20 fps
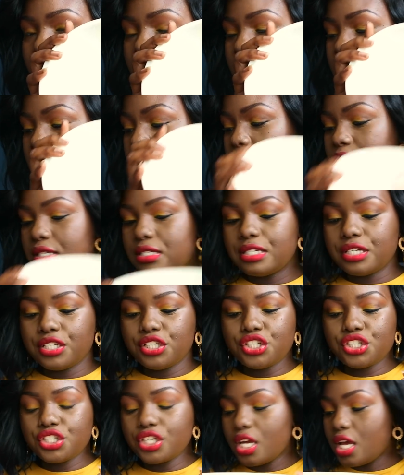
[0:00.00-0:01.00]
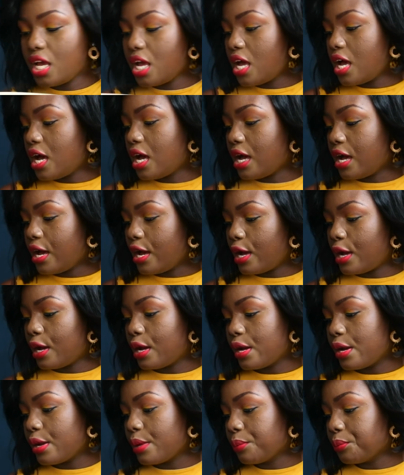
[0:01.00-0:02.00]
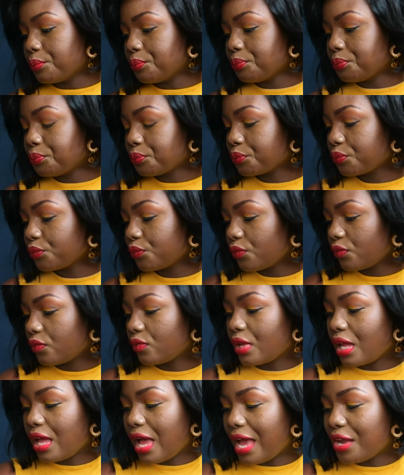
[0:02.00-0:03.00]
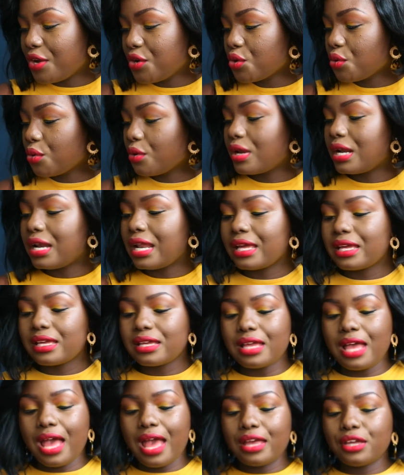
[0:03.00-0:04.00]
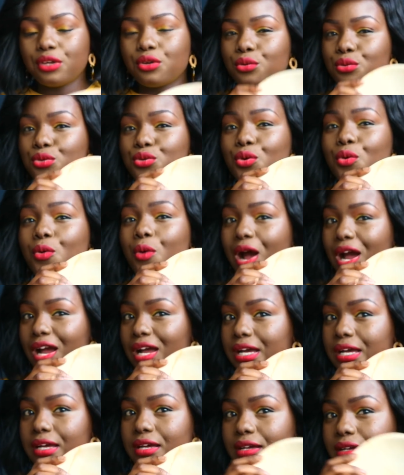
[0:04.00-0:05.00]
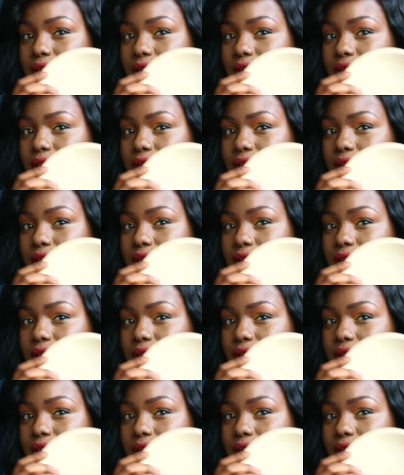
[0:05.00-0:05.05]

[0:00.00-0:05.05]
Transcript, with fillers: in this dish um i don't know like you could do guac